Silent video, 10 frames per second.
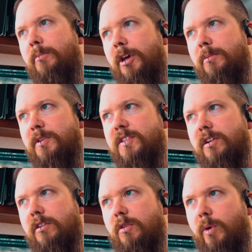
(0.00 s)
Made me
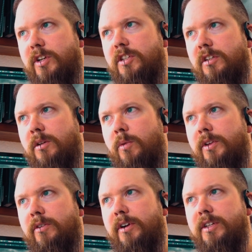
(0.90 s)
start questioning
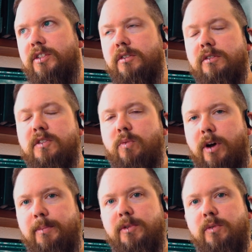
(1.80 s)
whether I should
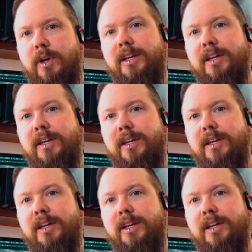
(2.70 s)
swap to